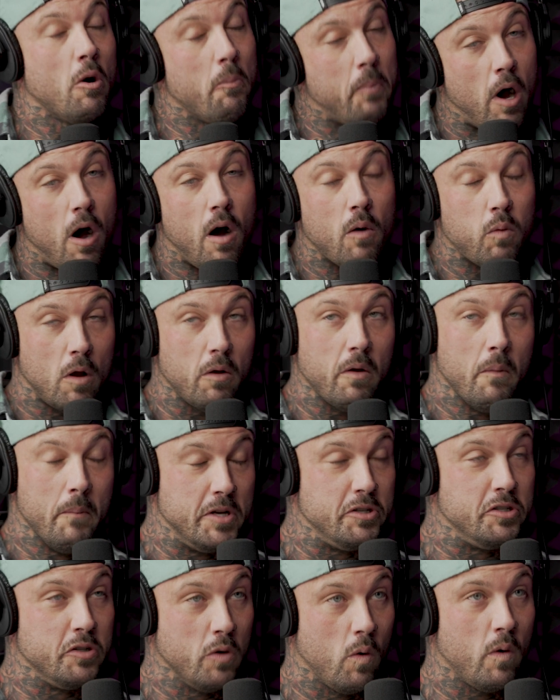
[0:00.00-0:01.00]
So Paul wrote a
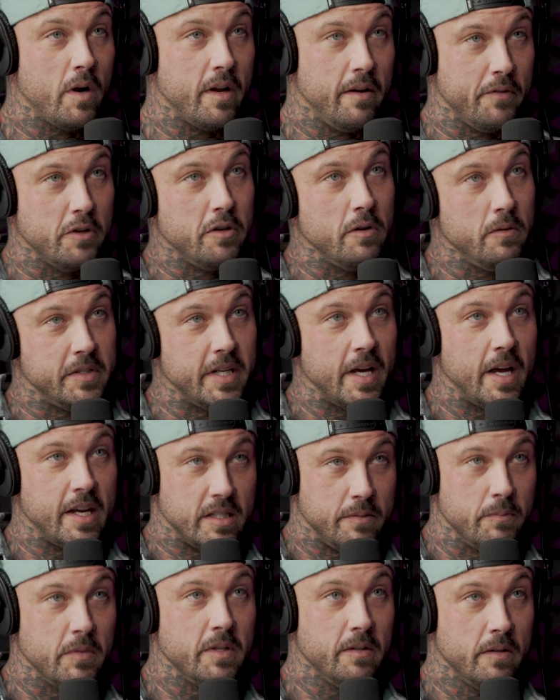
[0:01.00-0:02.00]
majority of the New
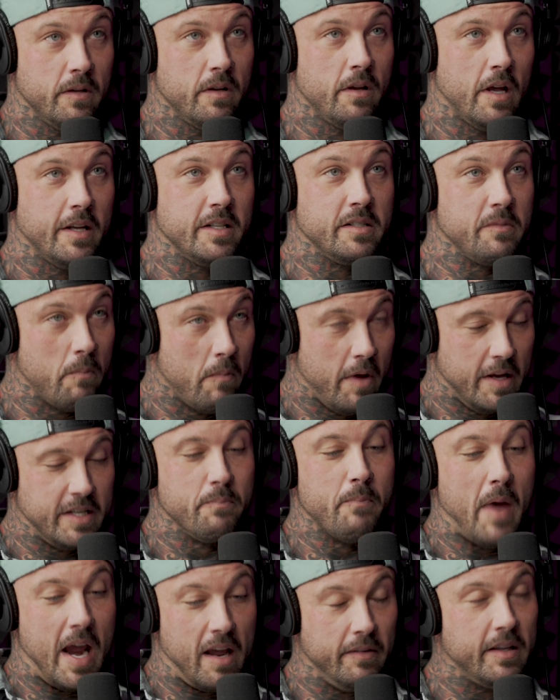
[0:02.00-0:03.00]
Testament.
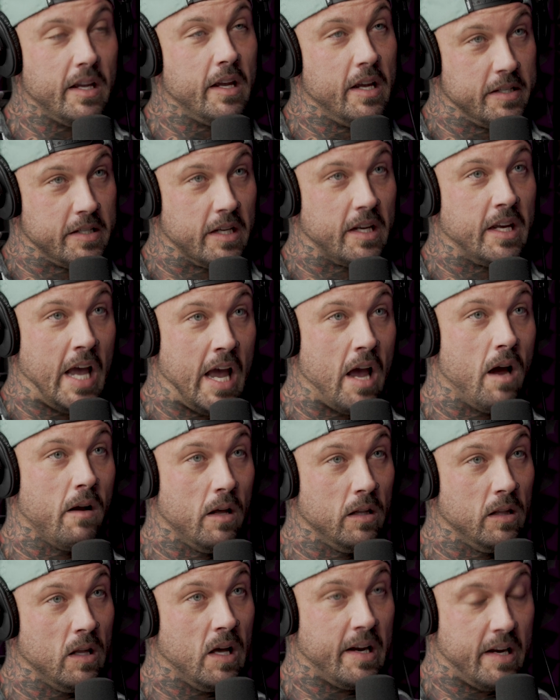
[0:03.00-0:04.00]
It's mainly his
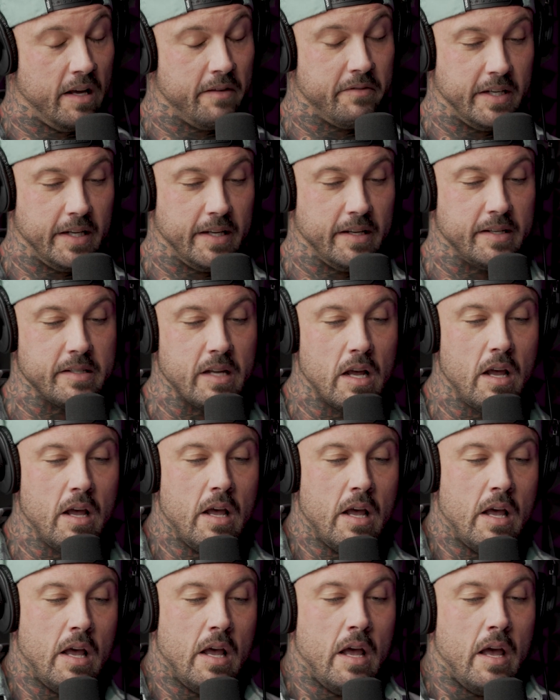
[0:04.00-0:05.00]
account. A lot of it is.
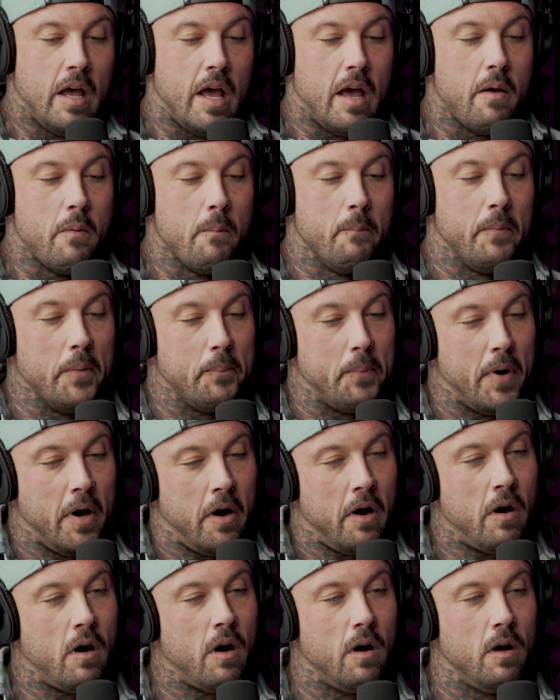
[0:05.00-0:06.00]
But
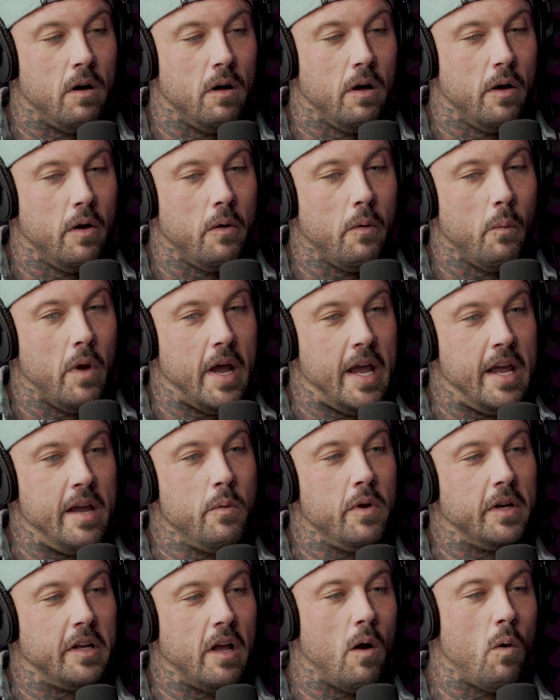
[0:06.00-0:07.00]
Paul,
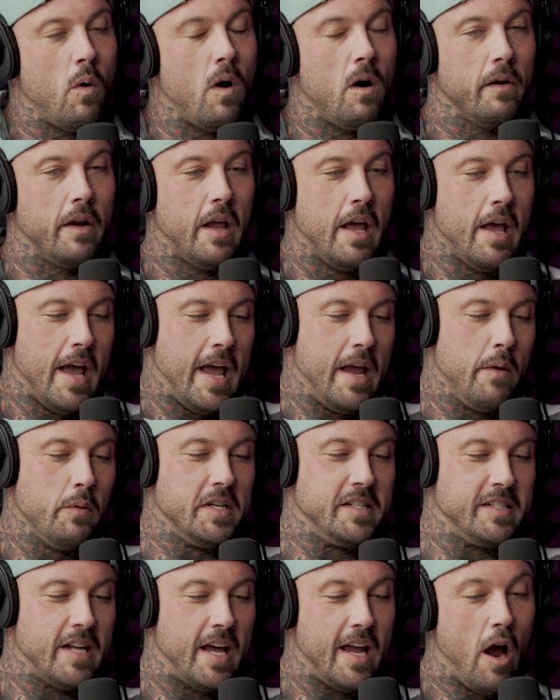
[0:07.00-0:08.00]
he would go on. He
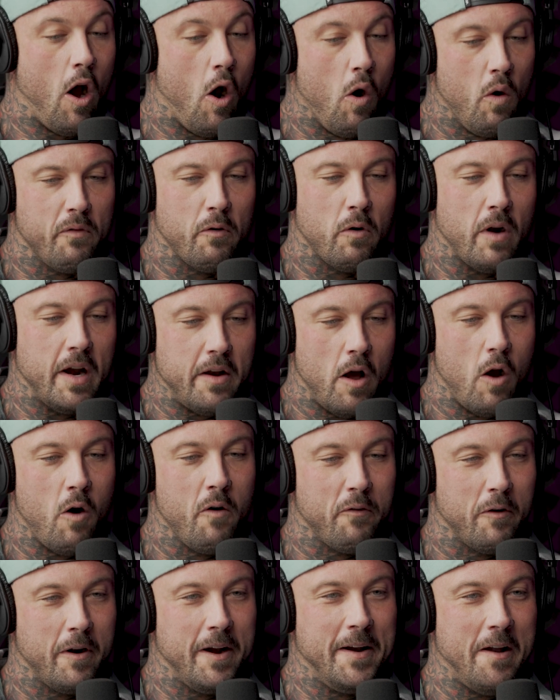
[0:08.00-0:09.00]
would say over and
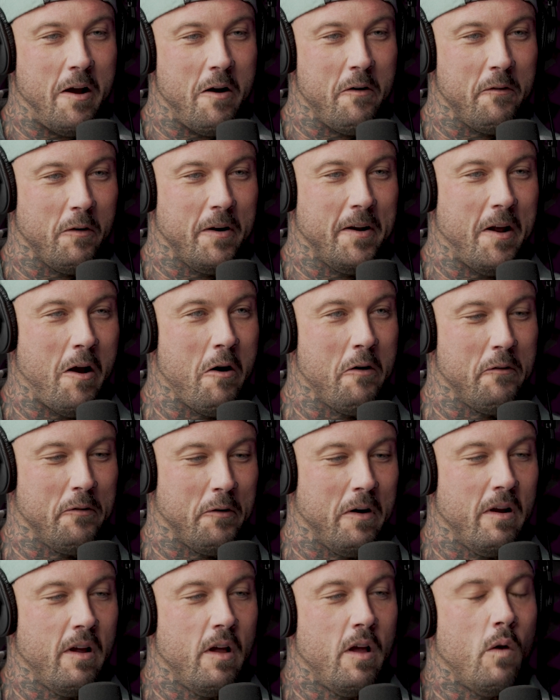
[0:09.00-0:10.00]
over and over and
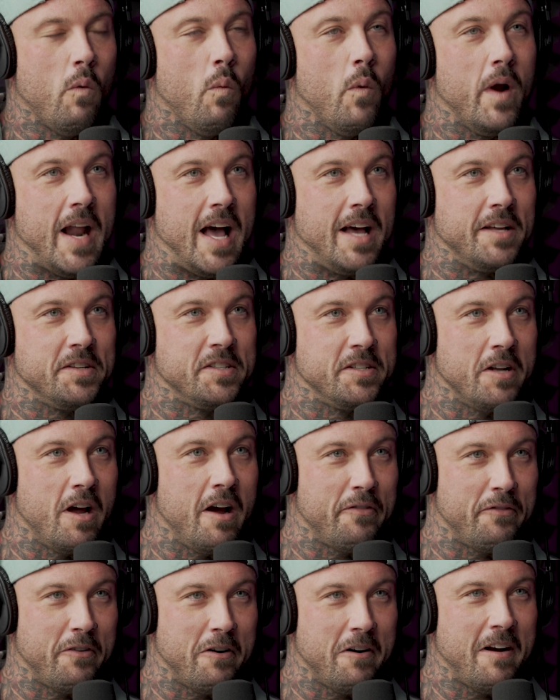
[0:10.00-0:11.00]
over, when I
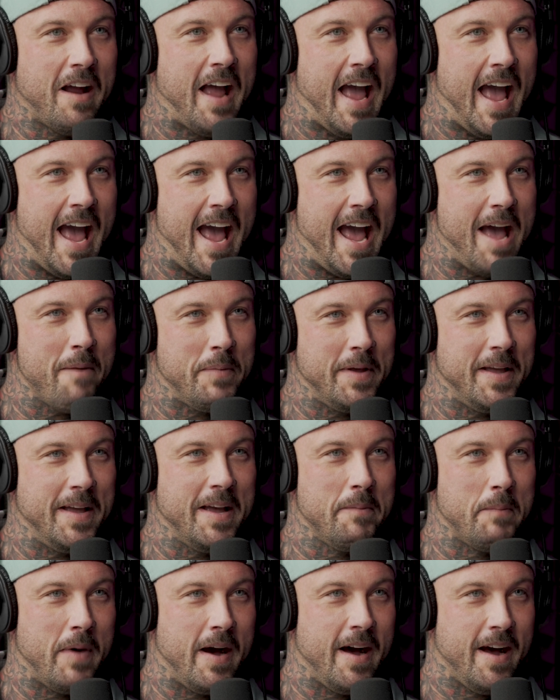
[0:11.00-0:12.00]
suffer,
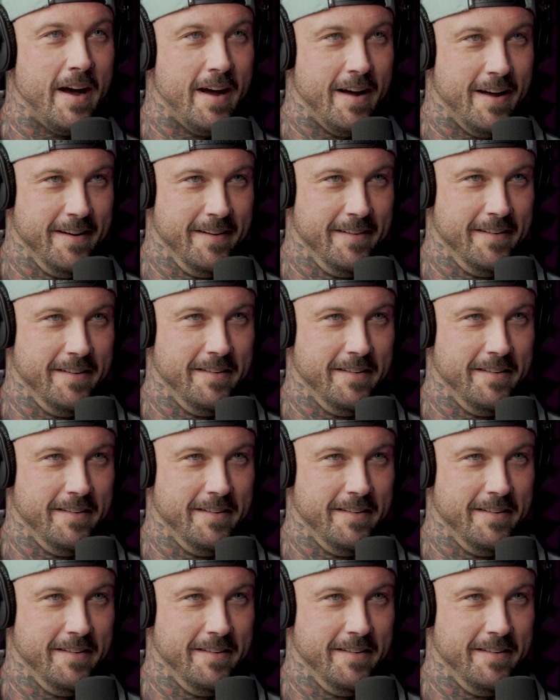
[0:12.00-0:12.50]
happy am I.